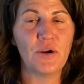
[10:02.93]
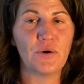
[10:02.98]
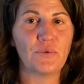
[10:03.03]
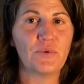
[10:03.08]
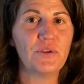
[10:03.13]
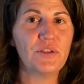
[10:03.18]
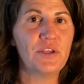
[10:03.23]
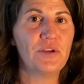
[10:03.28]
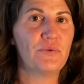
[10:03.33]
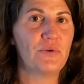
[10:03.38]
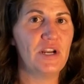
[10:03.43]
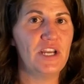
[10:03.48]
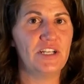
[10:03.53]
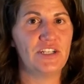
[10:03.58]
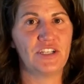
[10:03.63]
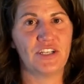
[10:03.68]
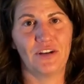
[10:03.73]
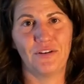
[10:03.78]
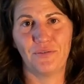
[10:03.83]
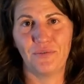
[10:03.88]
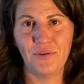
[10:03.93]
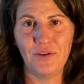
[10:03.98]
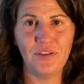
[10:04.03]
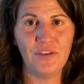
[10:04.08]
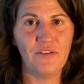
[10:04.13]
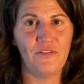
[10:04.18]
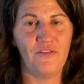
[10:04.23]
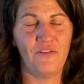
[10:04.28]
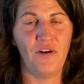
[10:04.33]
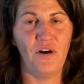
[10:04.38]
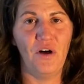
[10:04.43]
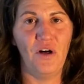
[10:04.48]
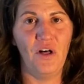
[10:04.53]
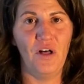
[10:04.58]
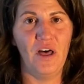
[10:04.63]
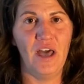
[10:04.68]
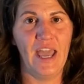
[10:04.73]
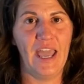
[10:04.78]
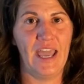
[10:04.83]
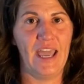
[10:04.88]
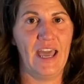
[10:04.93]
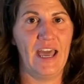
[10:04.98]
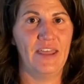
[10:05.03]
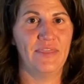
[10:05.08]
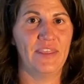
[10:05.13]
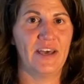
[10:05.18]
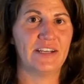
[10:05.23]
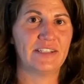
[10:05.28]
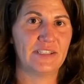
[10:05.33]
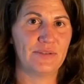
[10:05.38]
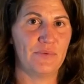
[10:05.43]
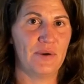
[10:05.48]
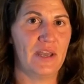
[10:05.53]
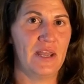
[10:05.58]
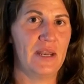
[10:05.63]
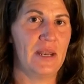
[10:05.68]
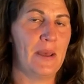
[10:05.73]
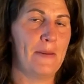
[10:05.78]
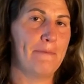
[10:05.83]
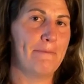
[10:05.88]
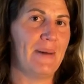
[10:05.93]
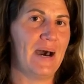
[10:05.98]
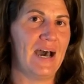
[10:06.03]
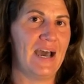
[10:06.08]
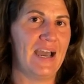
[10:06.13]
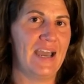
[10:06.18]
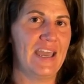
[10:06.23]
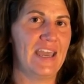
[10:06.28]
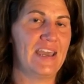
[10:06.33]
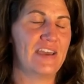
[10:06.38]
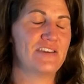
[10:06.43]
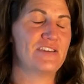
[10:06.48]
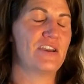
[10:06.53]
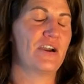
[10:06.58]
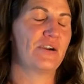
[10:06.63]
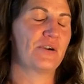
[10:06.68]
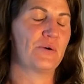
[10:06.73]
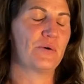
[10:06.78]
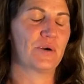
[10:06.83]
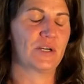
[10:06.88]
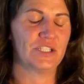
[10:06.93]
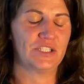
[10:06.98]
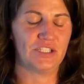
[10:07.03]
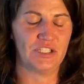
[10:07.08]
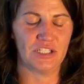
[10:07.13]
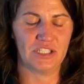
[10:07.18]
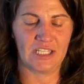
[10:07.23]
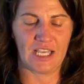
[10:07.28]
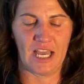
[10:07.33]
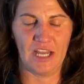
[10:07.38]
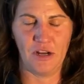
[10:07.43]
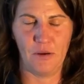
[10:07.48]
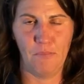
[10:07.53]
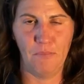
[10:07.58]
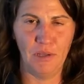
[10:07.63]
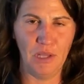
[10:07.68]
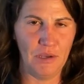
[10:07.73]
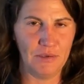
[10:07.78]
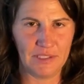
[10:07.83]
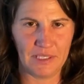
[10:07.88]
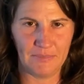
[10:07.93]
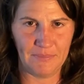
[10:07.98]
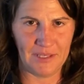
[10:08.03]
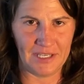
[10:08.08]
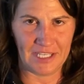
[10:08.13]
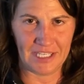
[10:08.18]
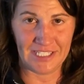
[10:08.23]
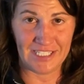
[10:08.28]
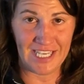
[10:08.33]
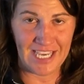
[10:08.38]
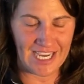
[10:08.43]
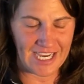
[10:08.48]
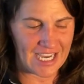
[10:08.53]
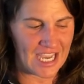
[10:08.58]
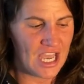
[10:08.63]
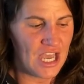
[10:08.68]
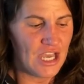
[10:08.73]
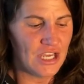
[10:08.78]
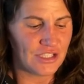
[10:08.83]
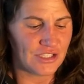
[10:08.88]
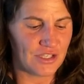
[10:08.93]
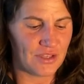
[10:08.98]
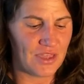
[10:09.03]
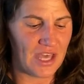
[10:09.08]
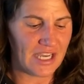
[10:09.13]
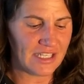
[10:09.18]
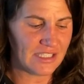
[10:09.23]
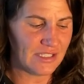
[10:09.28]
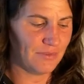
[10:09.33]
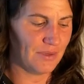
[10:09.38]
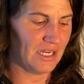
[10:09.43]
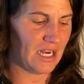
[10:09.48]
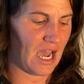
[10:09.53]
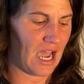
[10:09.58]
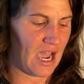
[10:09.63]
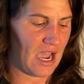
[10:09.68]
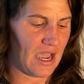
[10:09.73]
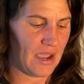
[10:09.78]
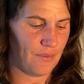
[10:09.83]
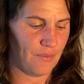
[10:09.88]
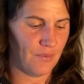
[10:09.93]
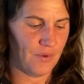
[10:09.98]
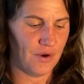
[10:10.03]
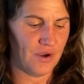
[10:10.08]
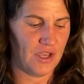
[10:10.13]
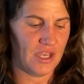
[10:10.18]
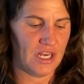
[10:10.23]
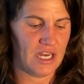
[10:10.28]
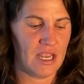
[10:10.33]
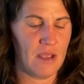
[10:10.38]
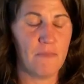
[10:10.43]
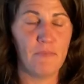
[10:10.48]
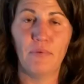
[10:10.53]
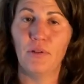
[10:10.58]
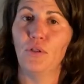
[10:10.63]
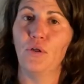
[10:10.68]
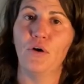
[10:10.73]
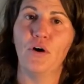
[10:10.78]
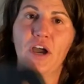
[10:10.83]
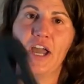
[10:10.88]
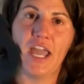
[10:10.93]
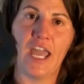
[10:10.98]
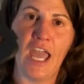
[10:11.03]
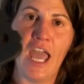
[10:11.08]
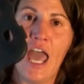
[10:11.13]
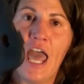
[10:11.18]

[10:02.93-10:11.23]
really rich and really full and that's when my young horse just kind of blows up like a tick. So that's when I would employ